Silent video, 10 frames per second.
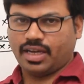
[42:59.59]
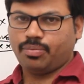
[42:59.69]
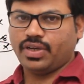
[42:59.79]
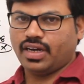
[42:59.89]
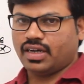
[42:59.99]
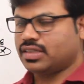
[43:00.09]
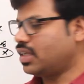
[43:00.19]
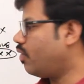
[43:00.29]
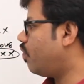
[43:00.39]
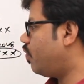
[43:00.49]
IP address
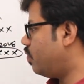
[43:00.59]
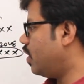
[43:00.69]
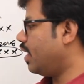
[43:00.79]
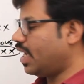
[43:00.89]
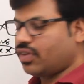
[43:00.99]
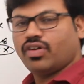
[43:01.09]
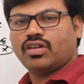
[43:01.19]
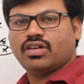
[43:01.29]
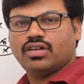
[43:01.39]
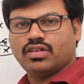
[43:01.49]
of the
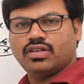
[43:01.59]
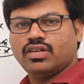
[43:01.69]
network